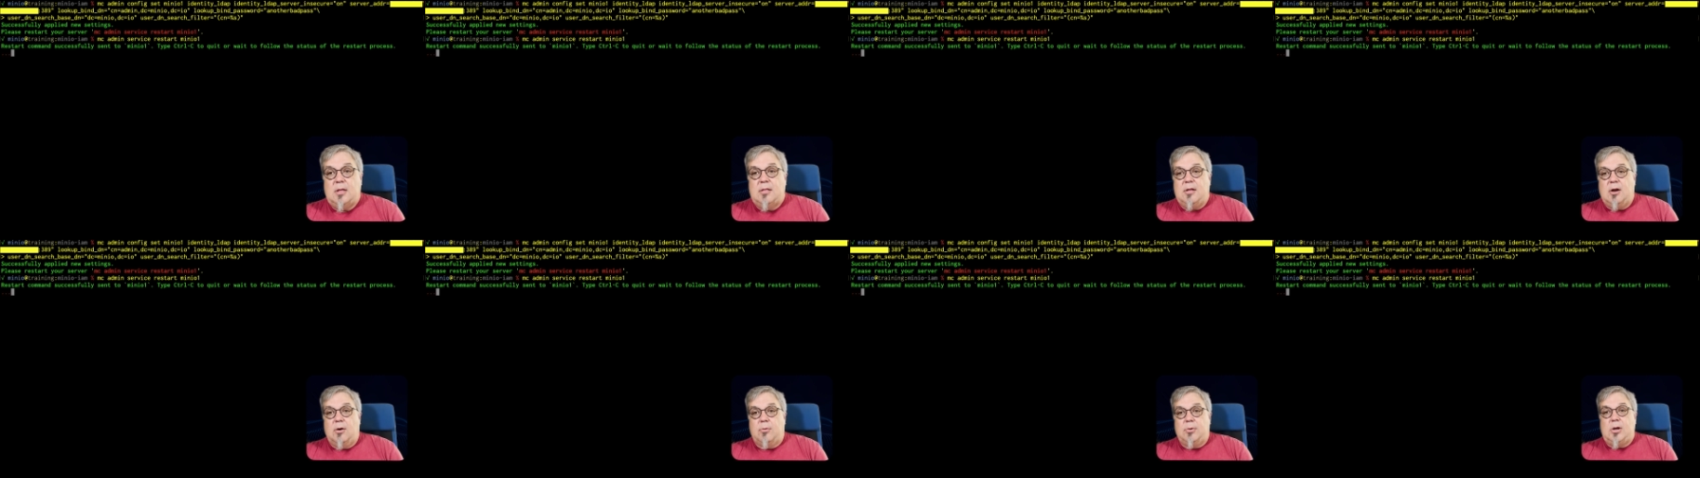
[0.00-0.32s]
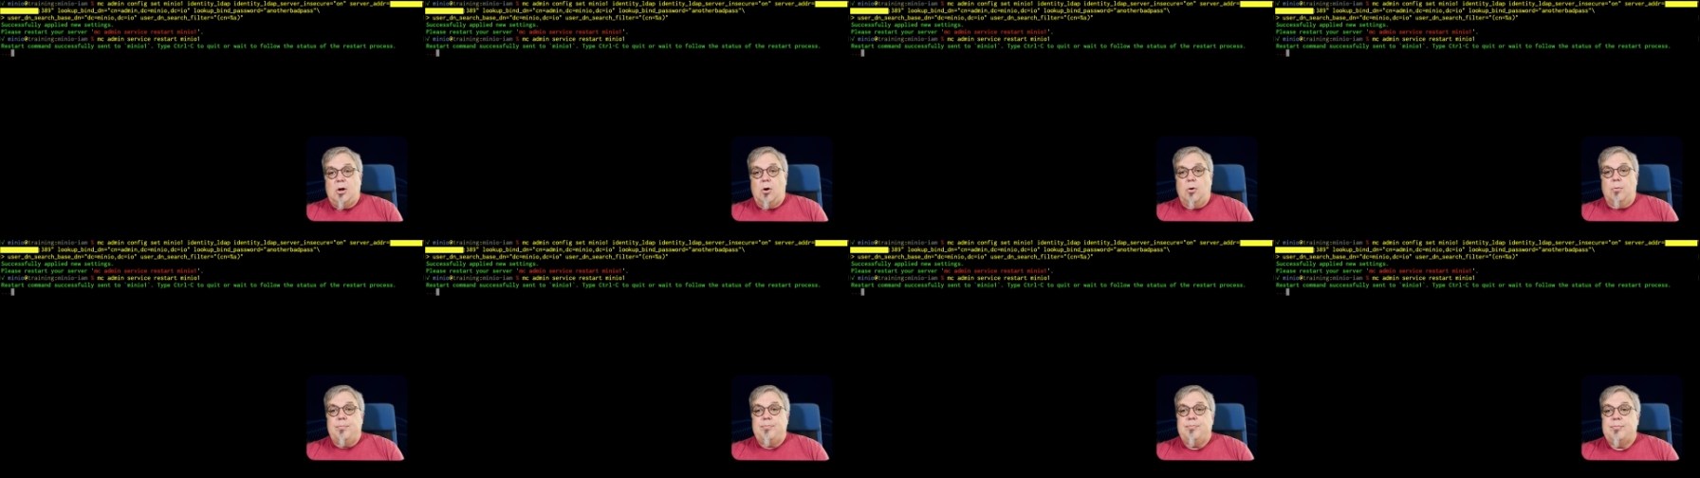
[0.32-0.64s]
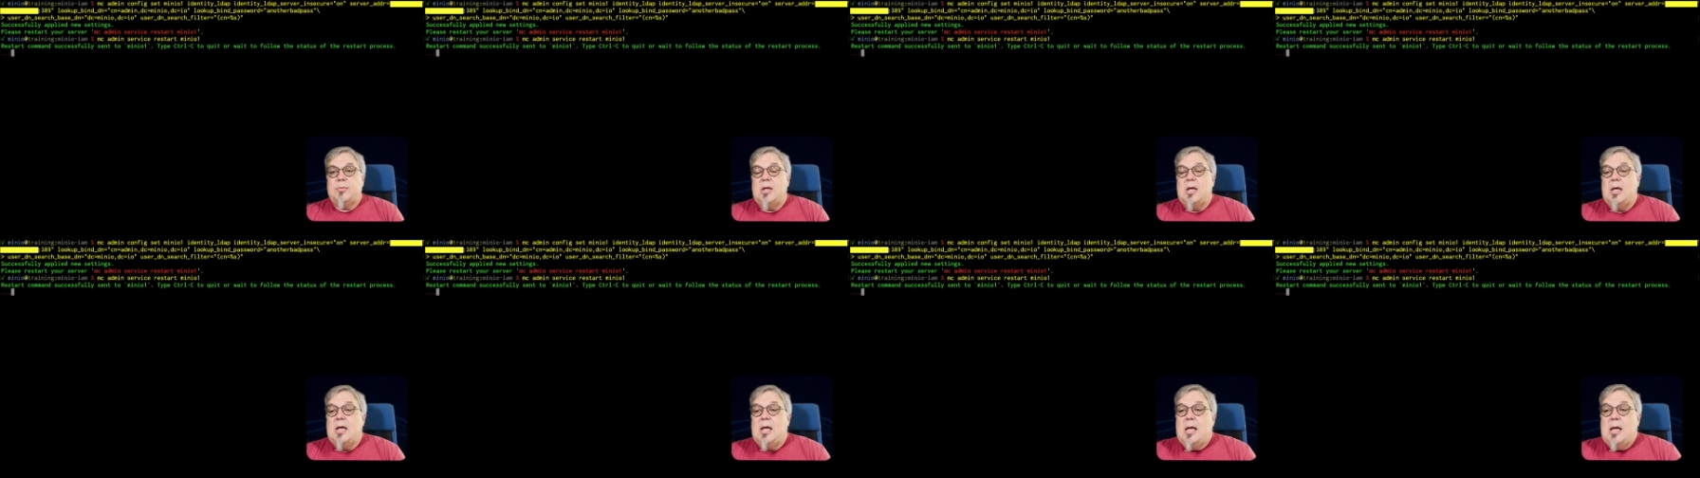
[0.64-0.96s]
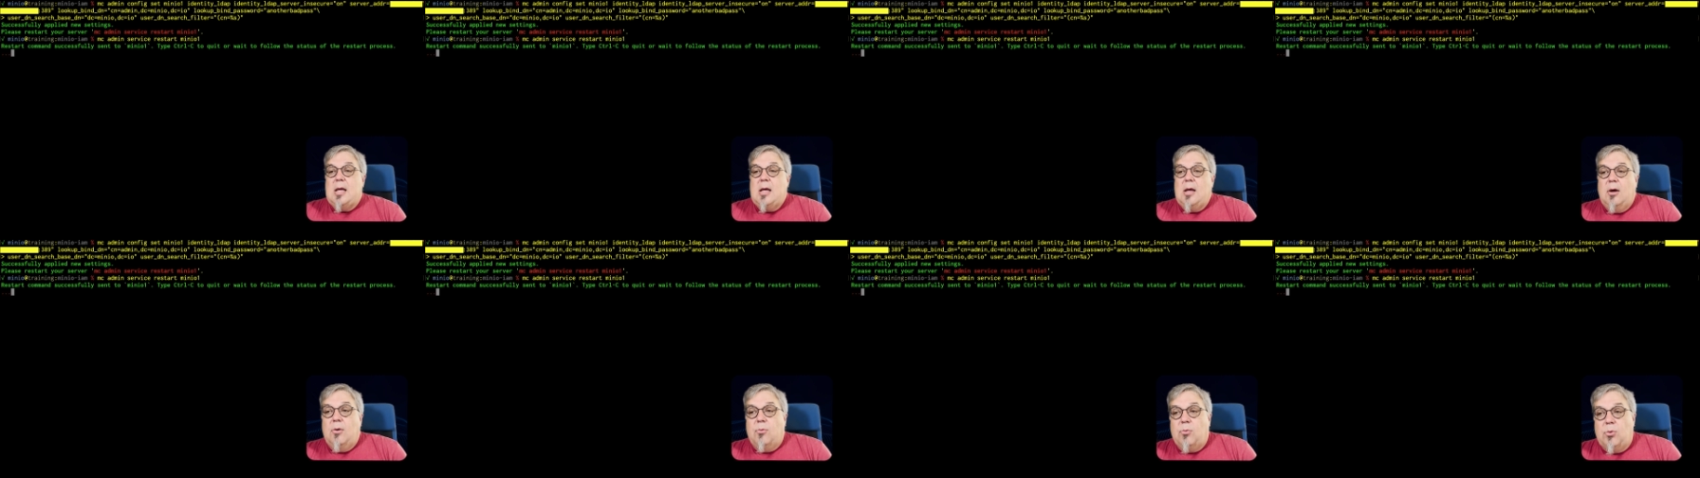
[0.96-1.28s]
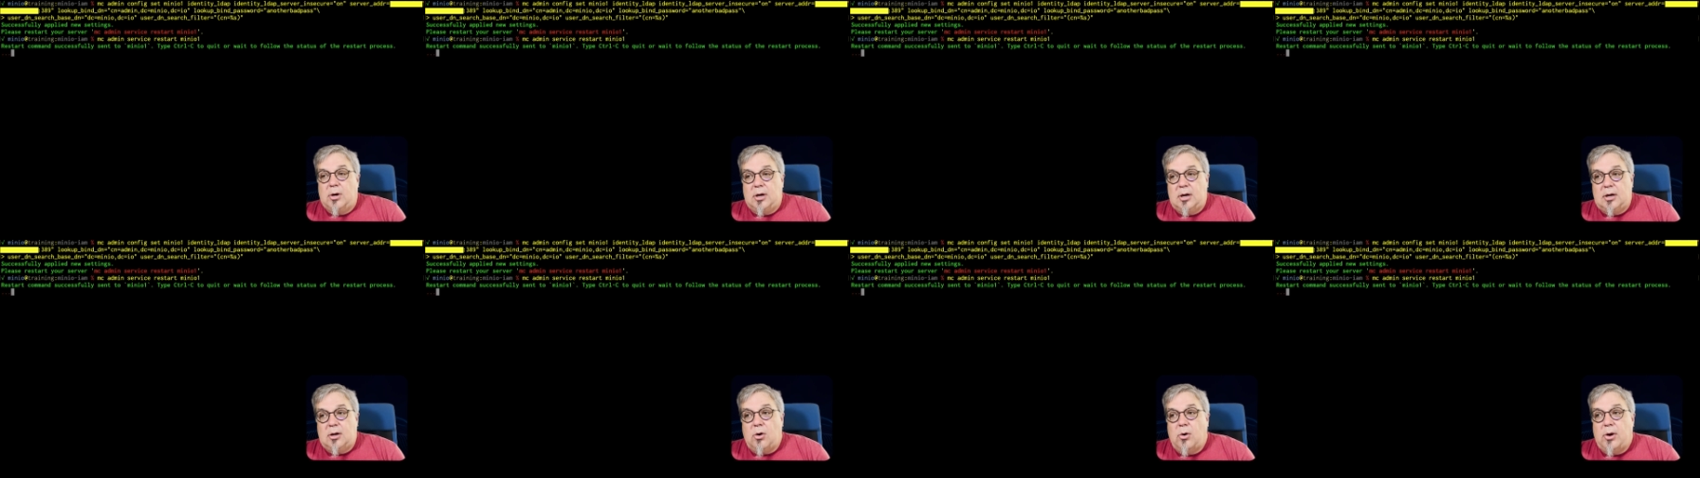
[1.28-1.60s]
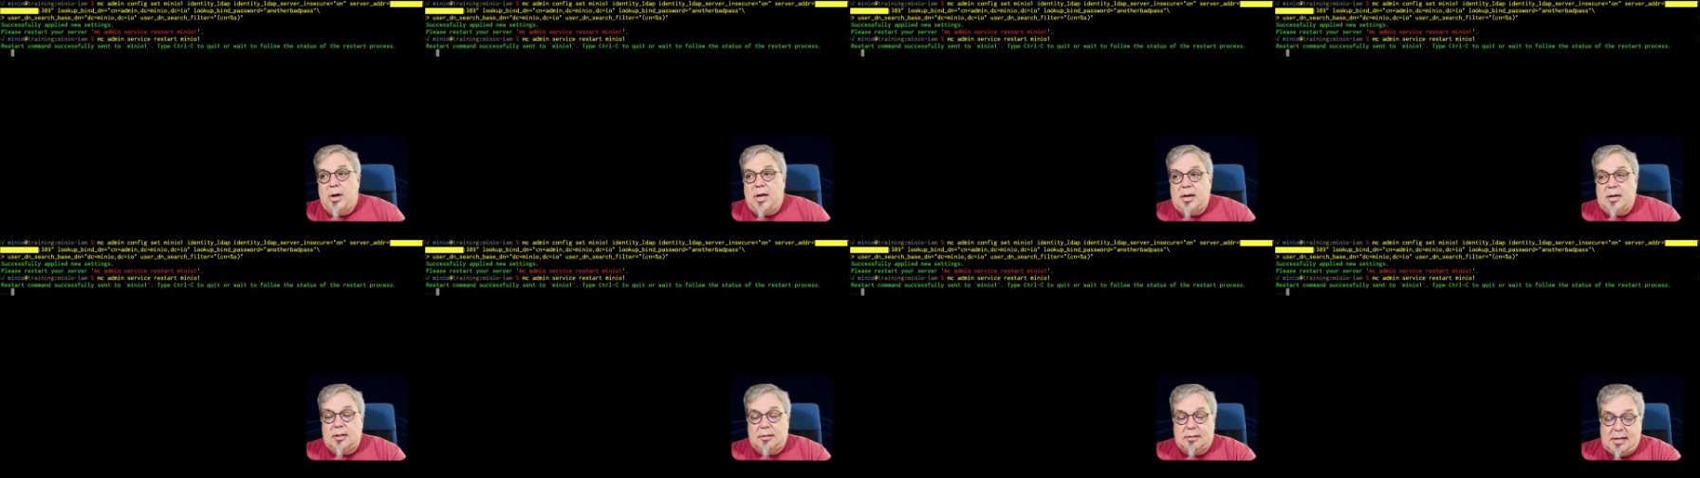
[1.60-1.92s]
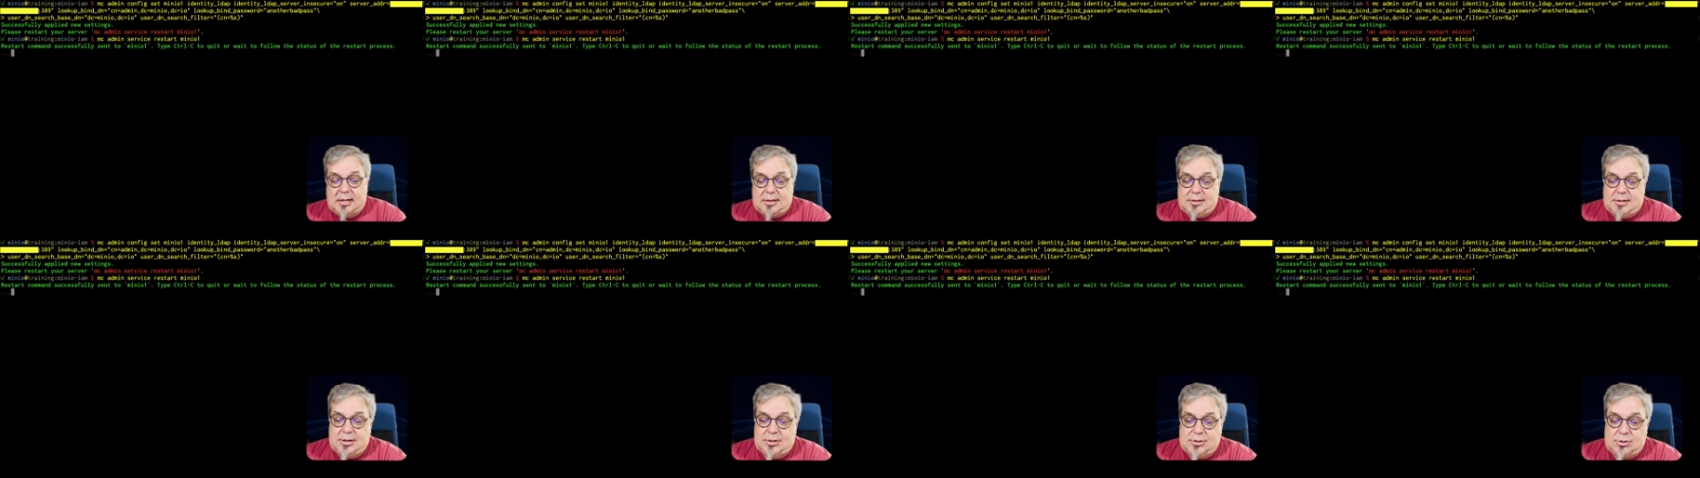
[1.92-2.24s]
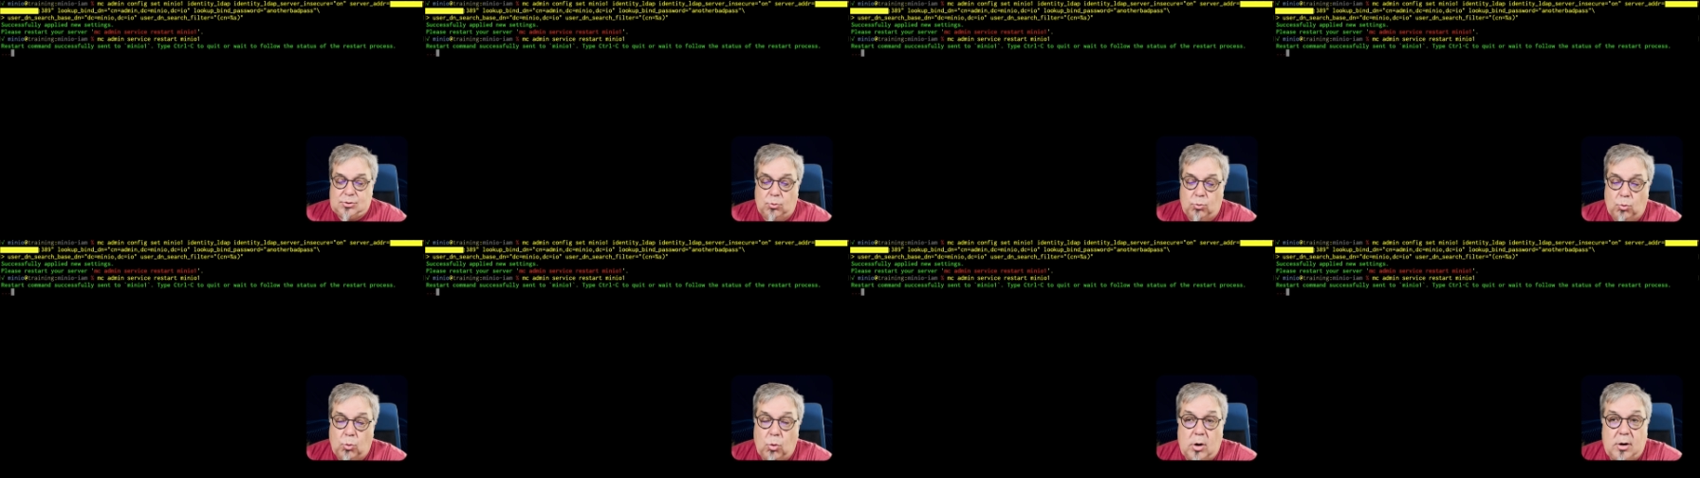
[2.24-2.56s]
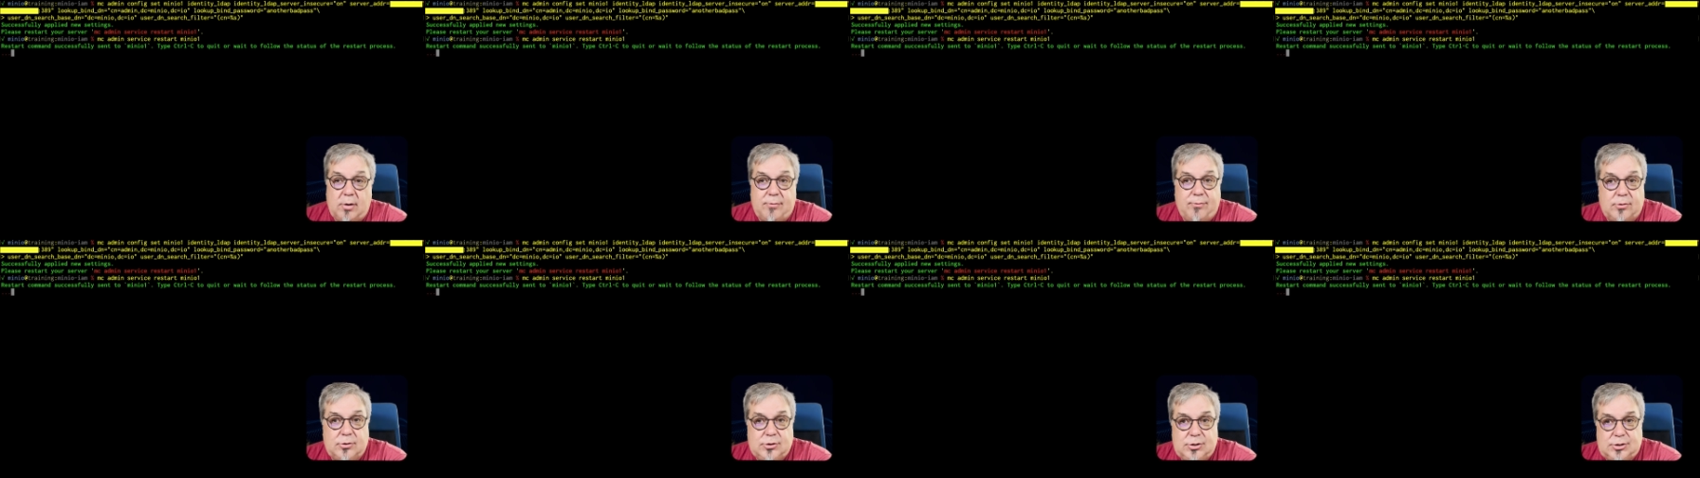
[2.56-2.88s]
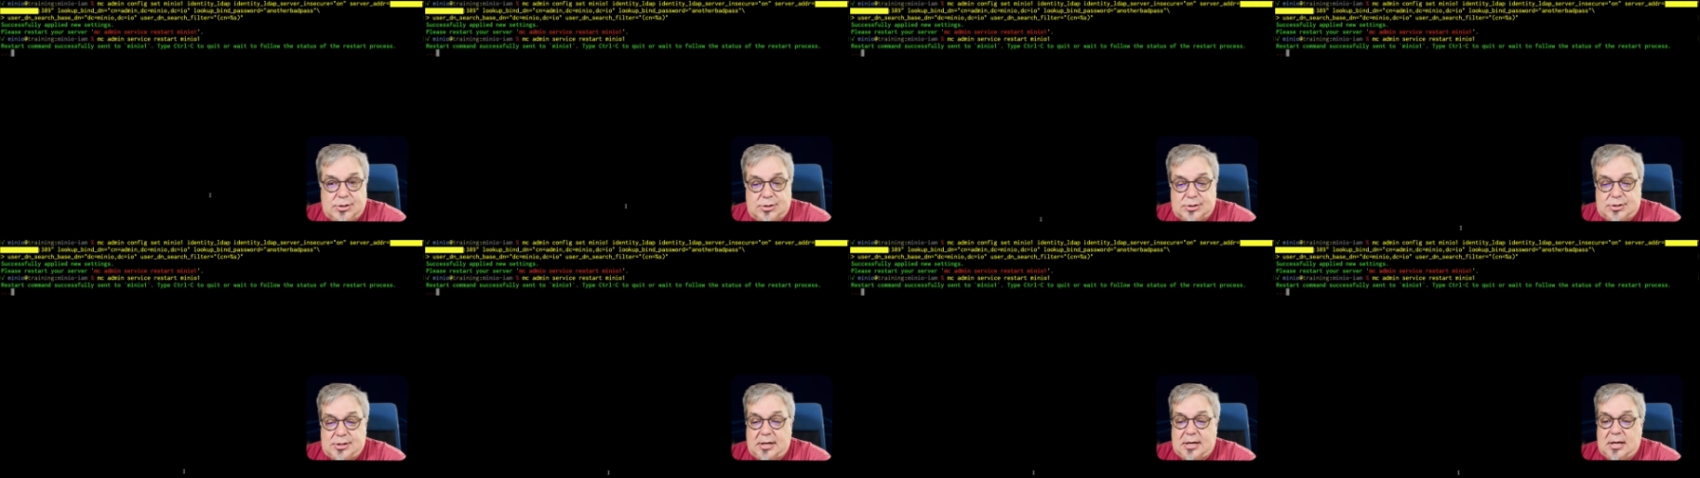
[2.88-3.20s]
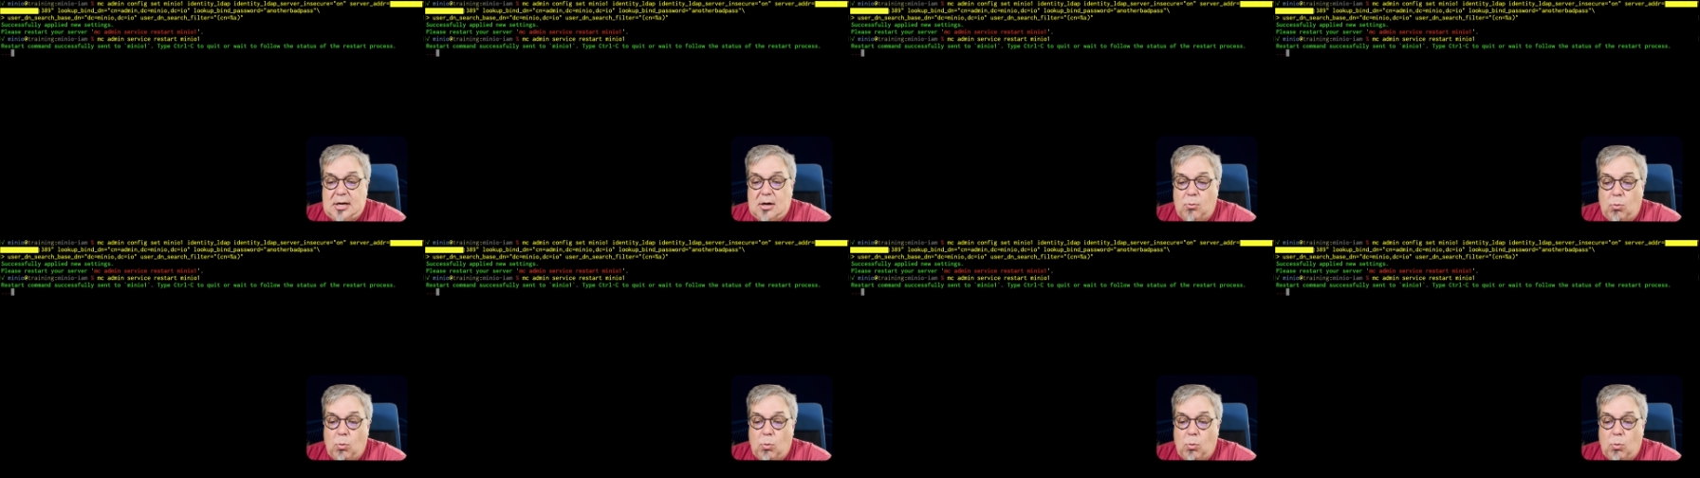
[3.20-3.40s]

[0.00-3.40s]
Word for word: There we go. We're going to go ahead and let this work for just a second.